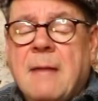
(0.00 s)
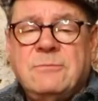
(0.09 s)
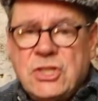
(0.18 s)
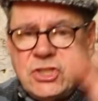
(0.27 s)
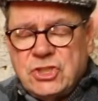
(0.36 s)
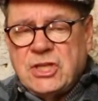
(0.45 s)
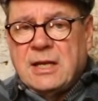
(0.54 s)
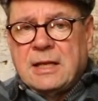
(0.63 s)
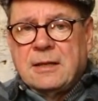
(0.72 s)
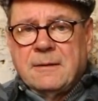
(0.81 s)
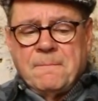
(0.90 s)
I'm just
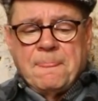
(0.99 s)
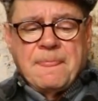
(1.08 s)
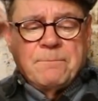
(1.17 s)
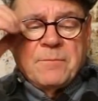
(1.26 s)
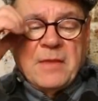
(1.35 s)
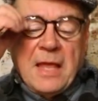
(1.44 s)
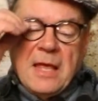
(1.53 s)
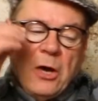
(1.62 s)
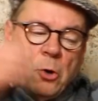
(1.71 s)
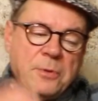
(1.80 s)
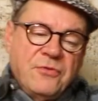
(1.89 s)
sharing.
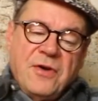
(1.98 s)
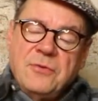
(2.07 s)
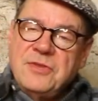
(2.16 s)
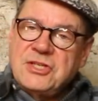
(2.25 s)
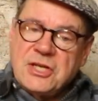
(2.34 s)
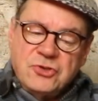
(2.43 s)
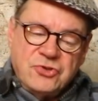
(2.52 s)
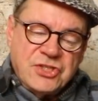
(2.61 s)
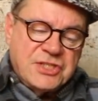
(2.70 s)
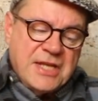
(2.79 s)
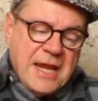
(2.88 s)
Hope you found this
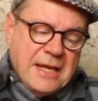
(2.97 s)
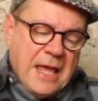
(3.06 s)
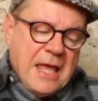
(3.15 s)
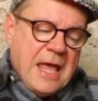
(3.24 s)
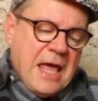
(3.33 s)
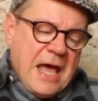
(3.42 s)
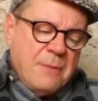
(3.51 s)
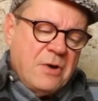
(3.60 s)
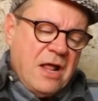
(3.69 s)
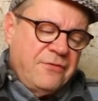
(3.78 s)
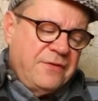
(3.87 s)
interesting. I'm
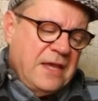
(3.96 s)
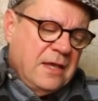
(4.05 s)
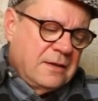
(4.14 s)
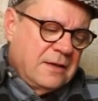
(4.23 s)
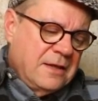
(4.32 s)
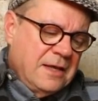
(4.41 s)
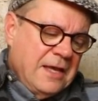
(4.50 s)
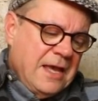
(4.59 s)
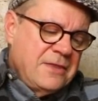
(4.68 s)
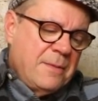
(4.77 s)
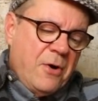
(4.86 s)
Ralfy,
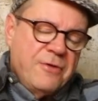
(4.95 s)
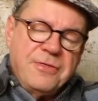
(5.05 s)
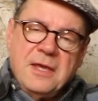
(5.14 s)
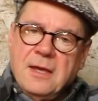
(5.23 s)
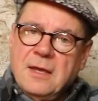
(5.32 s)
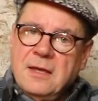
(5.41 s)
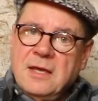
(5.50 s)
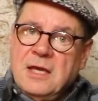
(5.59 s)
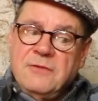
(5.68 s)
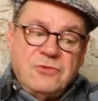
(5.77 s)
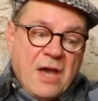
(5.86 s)
in the Bothy.
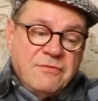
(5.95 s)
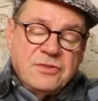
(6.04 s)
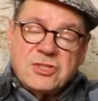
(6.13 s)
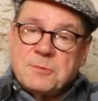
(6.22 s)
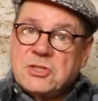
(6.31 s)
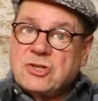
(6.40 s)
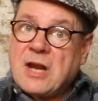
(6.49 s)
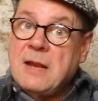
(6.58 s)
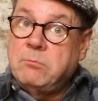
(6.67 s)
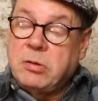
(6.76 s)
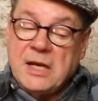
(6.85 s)
If you haven't
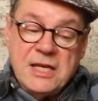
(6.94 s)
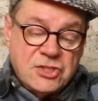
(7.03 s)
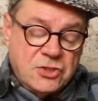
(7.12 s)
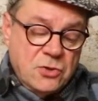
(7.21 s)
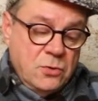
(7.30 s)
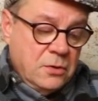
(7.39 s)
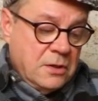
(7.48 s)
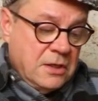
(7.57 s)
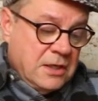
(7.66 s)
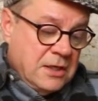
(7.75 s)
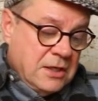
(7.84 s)
subscribed, please do.
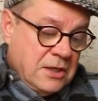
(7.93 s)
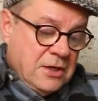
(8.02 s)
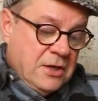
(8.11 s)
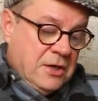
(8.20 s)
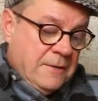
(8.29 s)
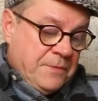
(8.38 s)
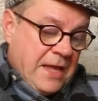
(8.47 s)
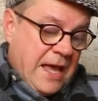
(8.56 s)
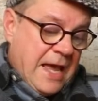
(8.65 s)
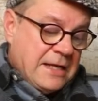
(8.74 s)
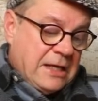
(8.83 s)

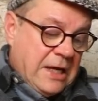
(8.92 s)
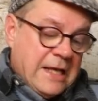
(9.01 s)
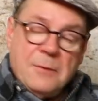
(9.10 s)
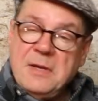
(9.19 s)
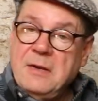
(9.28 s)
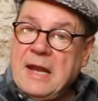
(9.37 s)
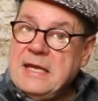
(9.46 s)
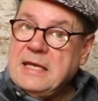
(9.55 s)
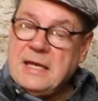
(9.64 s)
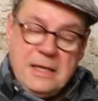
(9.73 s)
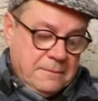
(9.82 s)
And click a wee
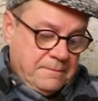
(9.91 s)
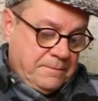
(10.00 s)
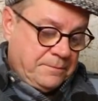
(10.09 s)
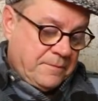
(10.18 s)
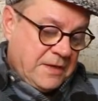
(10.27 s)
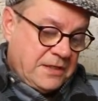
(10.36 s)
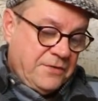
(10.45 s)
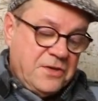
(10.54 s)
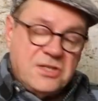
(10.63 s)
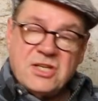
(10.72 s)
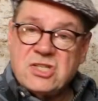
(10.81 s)
likey. And if
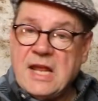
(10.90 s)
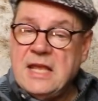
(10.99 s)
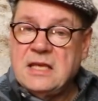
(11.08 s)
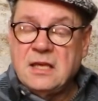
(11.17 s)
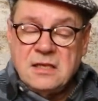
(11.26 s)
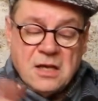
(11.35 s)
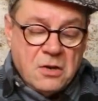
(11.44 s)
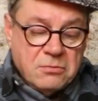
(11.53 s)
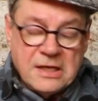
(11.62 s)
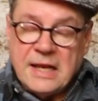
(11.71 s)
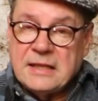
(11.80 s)
you dislike it, you
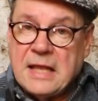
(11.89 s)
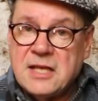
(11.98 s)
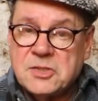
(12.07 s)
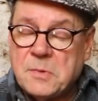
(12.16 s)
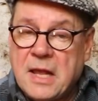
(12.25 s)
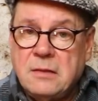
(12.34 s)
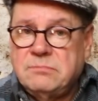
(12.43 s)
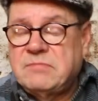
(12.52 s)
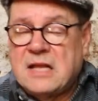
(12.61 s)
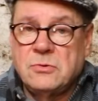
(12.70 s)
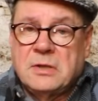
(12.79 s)
know, click that as well.
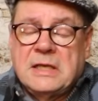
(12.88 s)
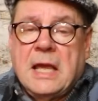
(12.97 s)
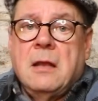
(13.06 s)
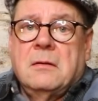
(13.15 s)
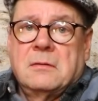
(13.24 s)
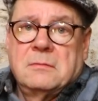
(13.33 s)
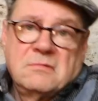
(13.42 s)
I don't care.